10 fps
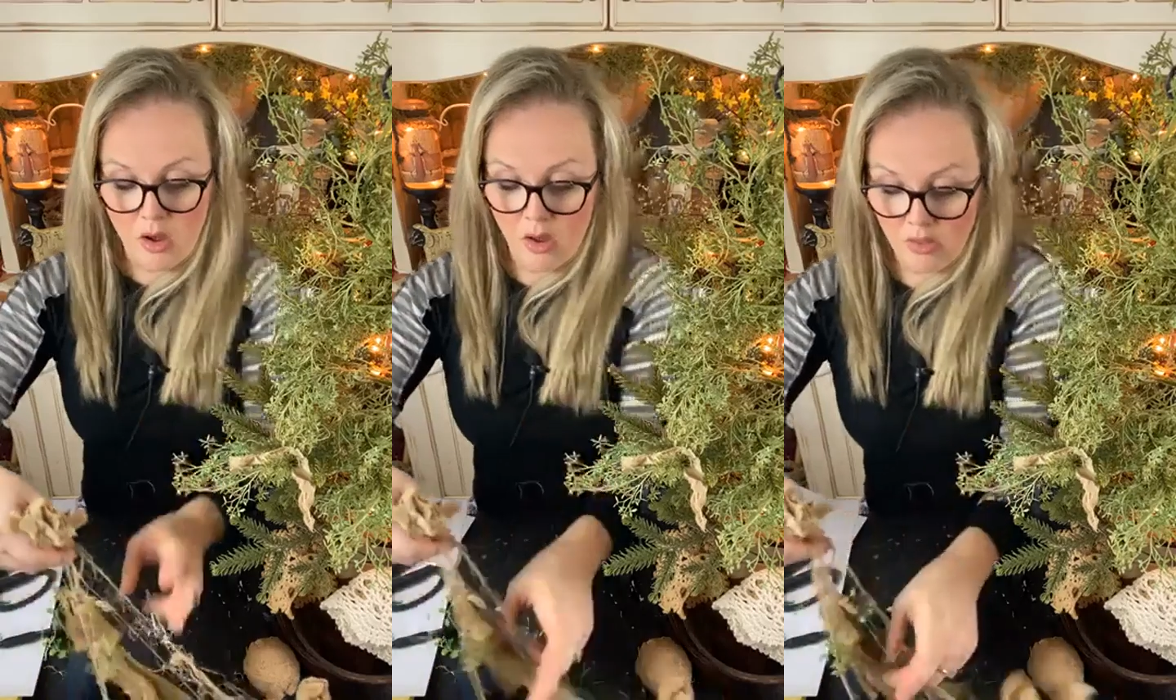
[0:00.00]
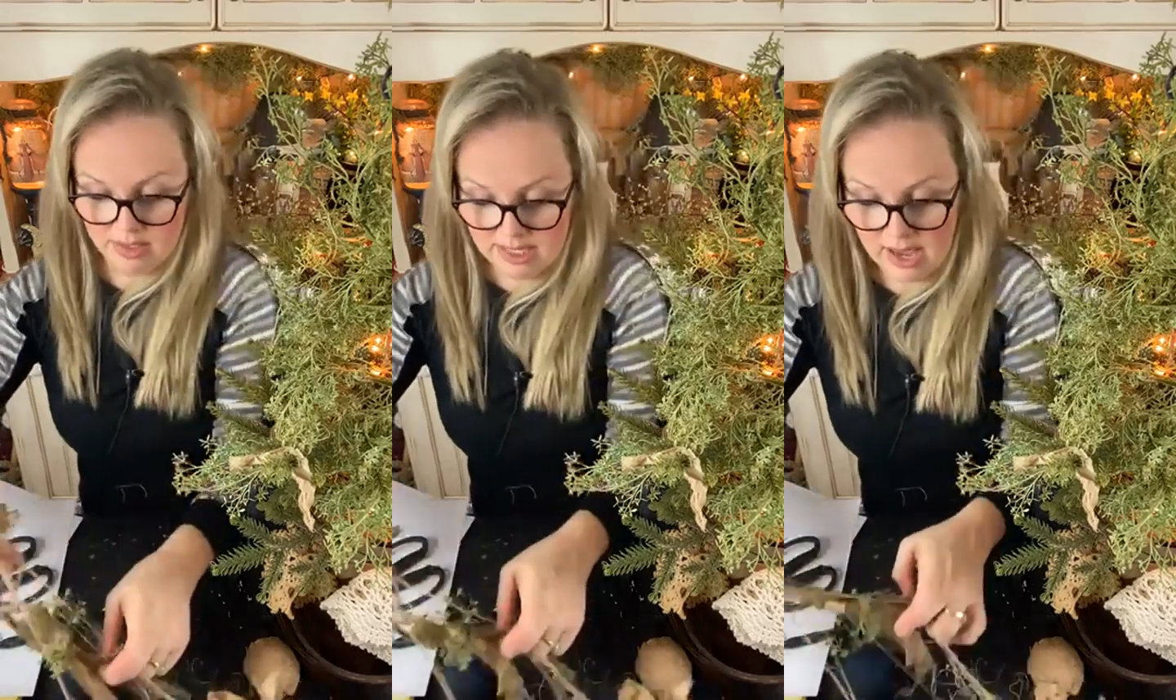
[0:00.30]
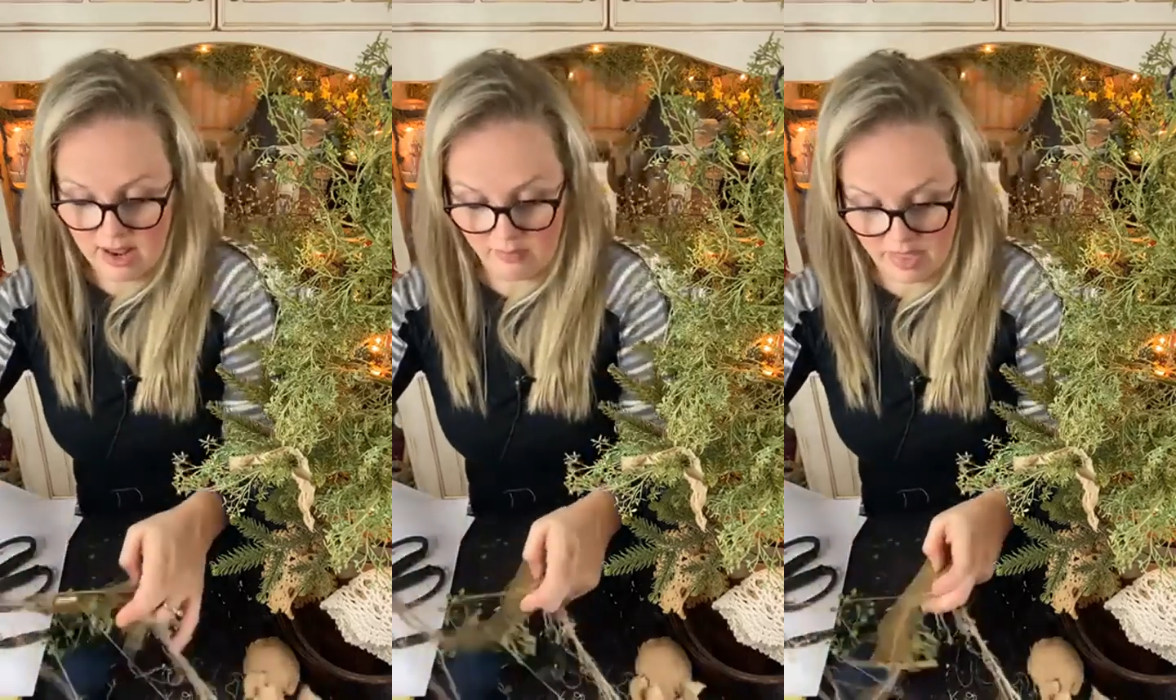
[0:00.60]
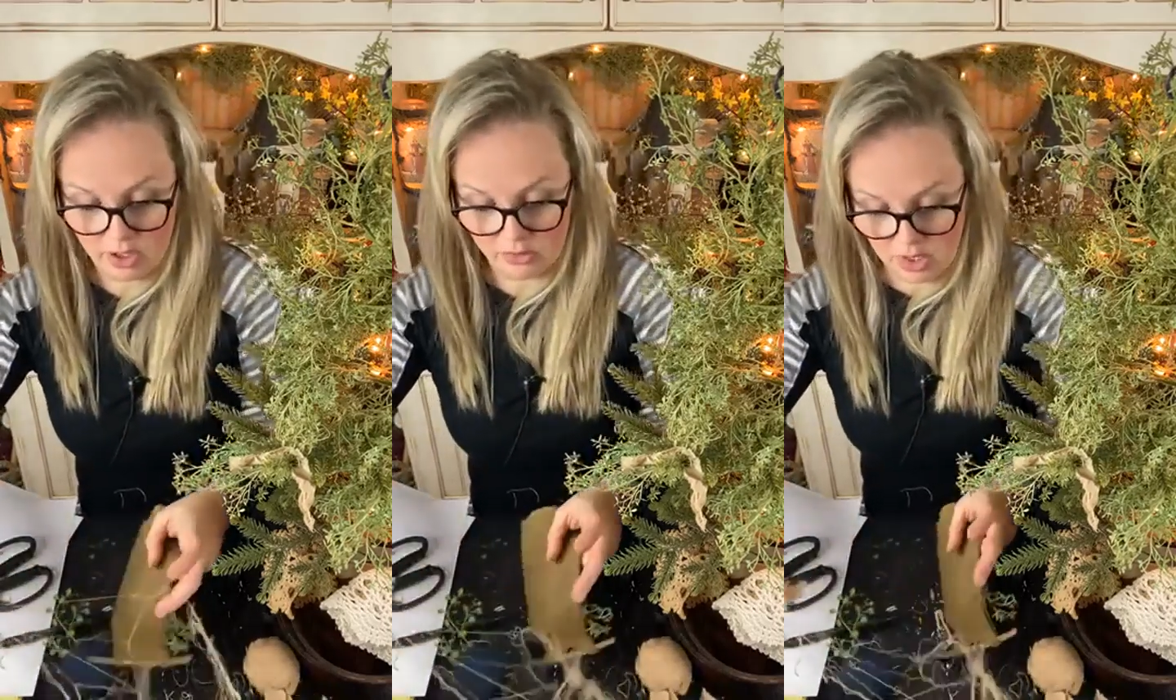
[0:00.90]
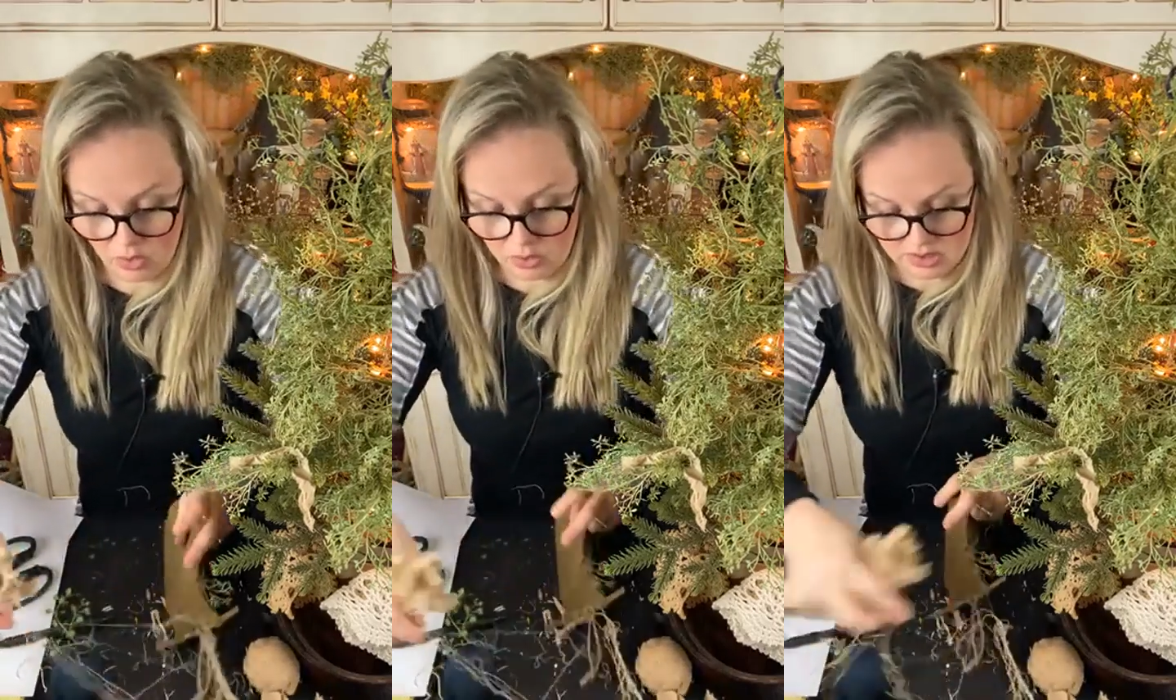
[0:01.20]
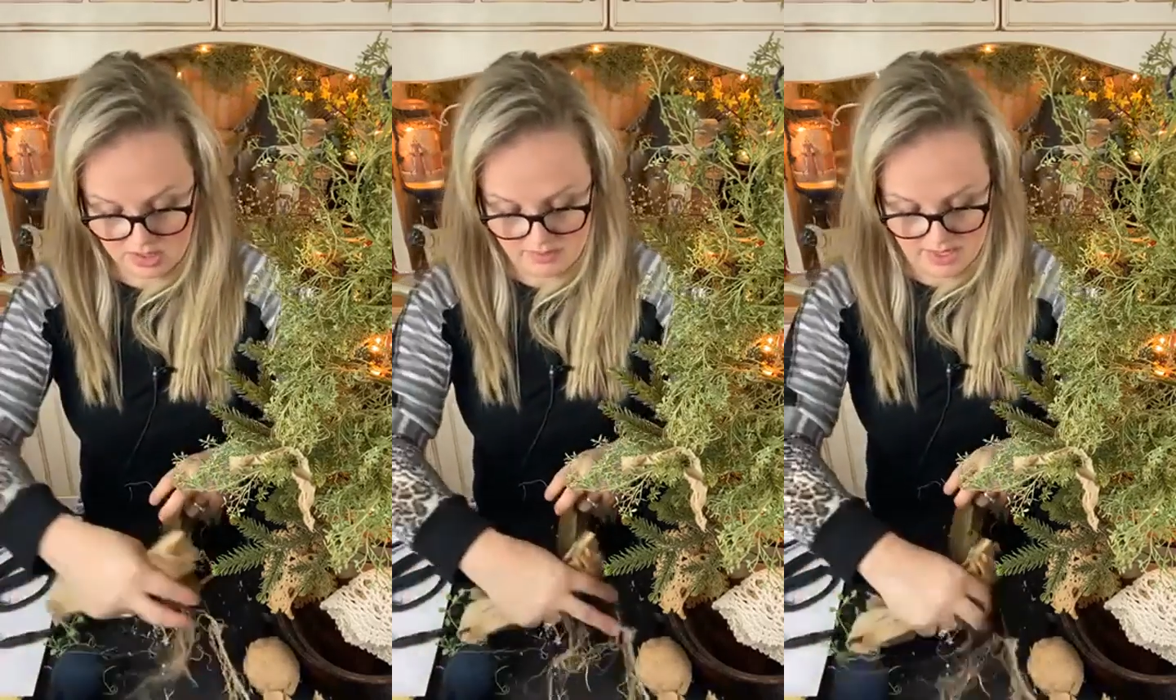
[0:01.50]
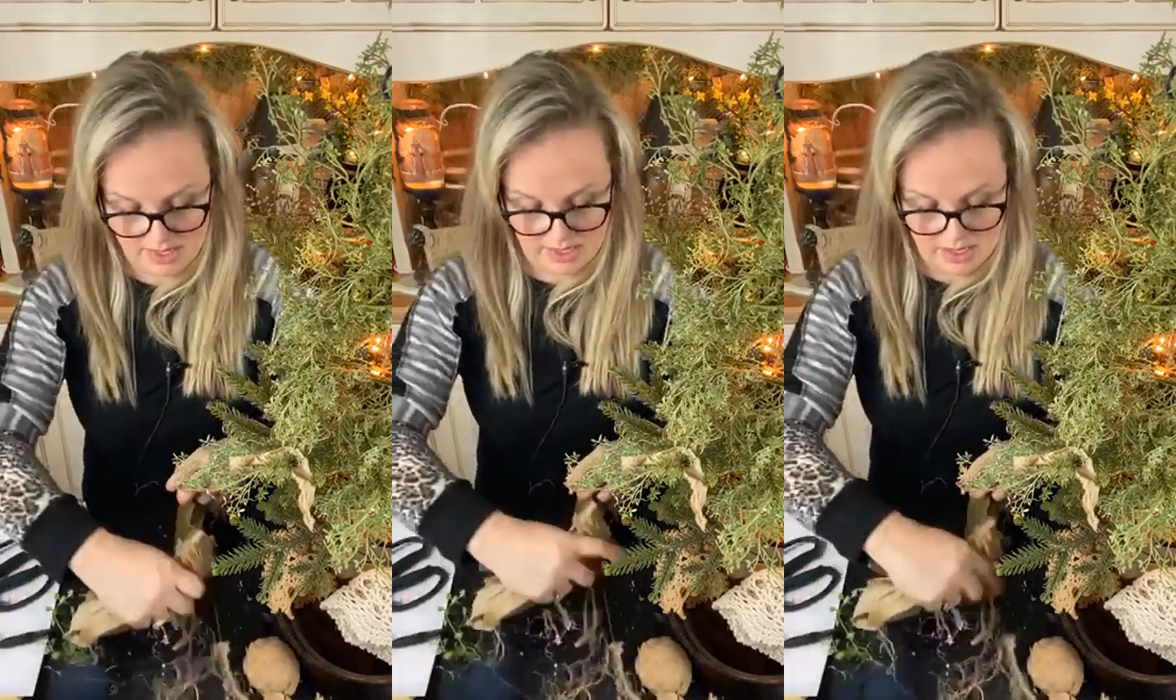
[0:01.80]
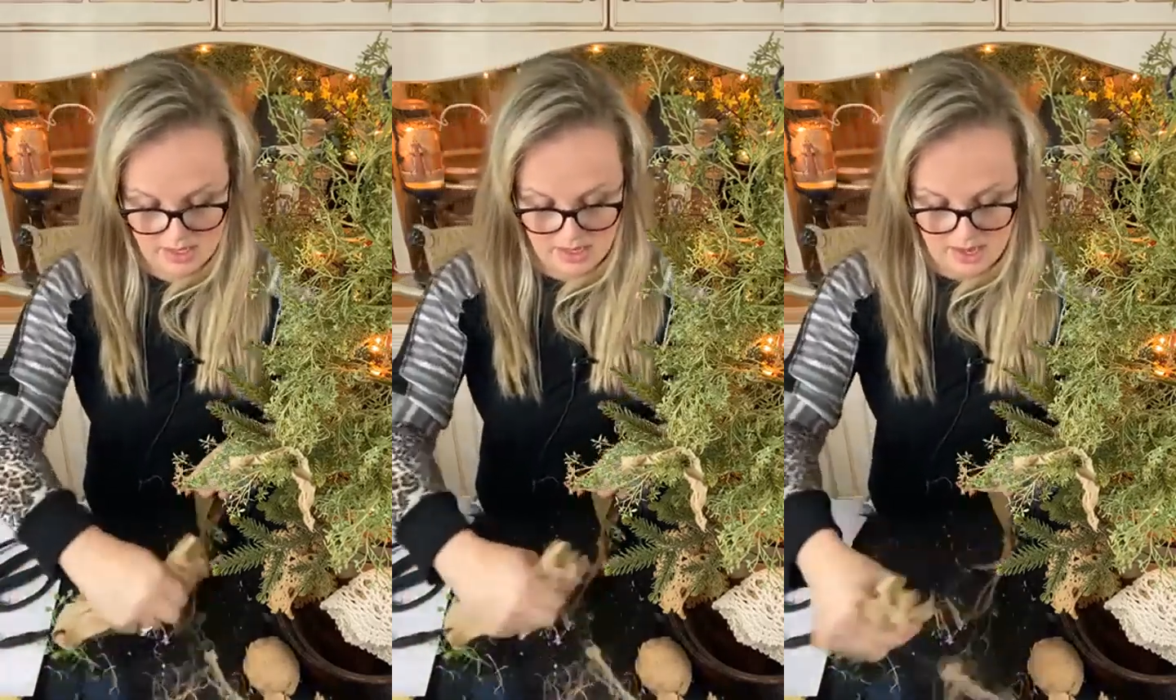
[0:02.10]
all the time that are local to me,